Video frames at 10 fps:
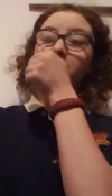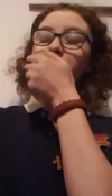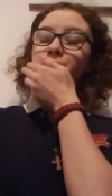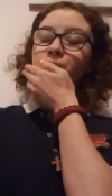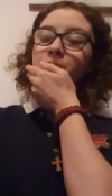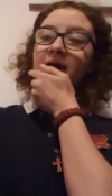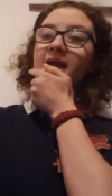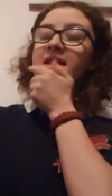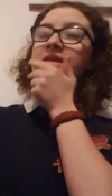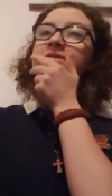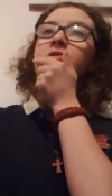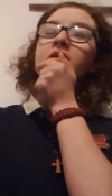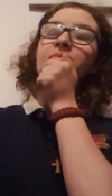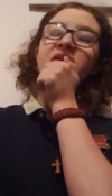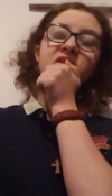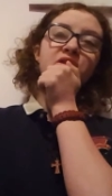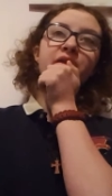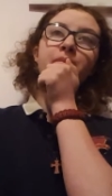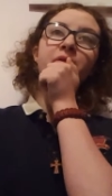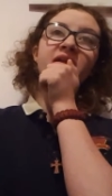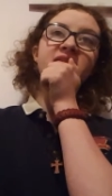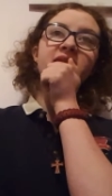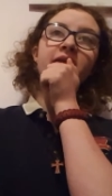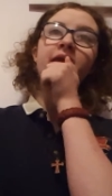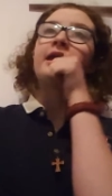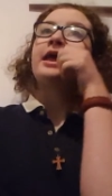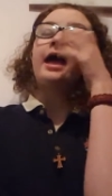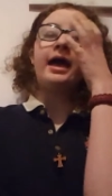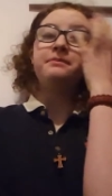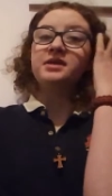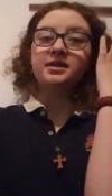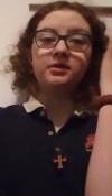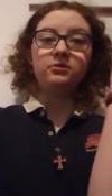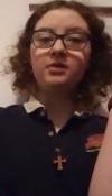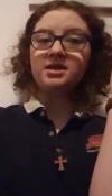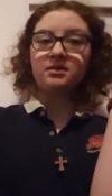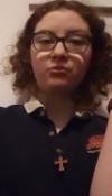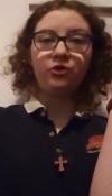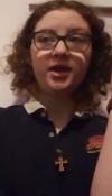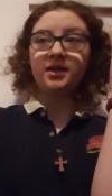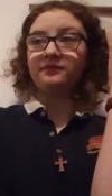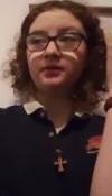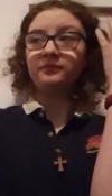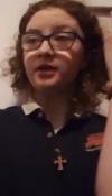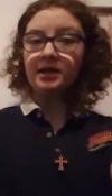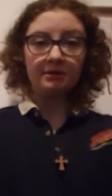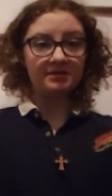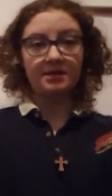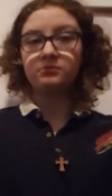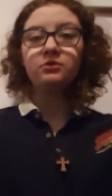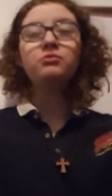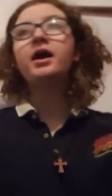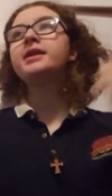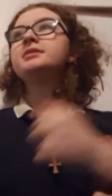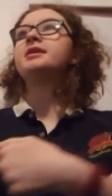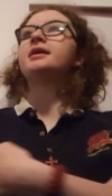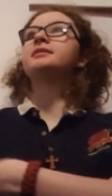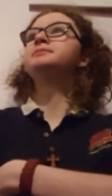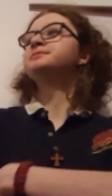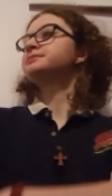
I don't know why I didn't do them yesterday and Wednesday. I picked the 2 days I'm working to film videos. I don't know why I did that.